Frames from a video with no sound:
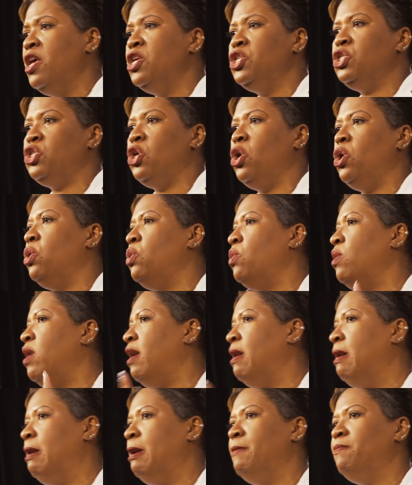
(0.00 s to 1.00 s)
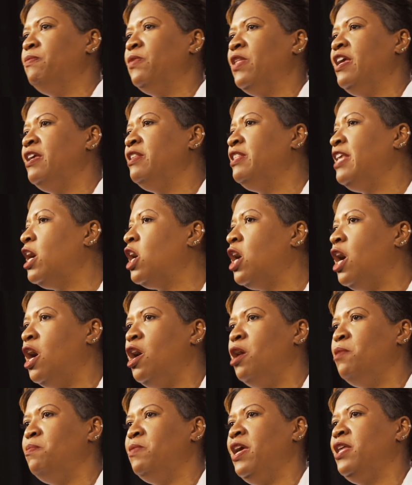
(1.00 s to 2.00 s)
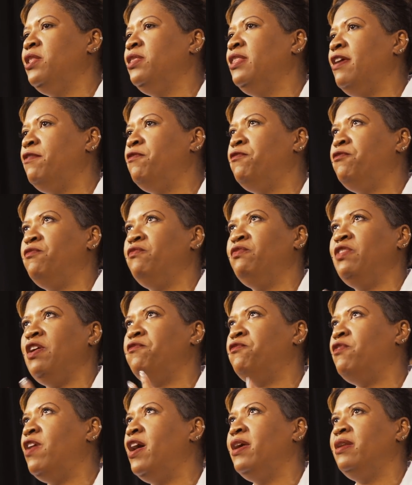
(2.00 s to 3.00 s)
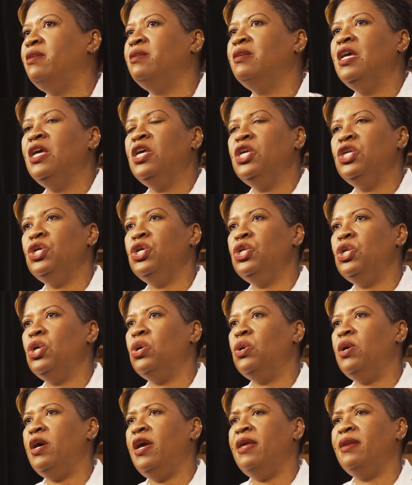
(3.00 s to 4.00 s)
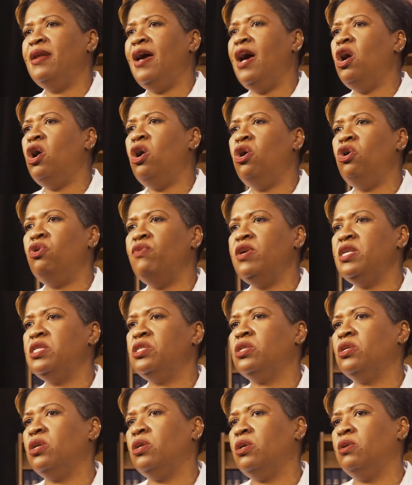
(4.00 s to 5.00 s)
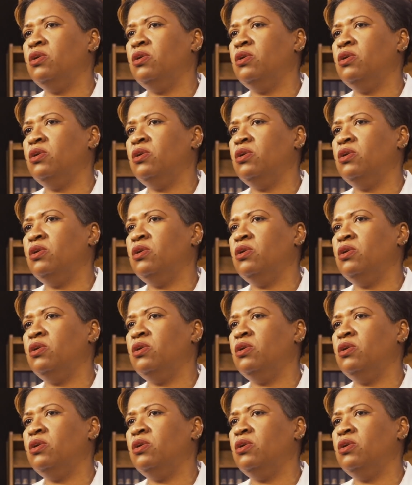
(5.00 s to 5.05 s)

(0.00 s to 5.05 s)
So they come and they find, you know, and I always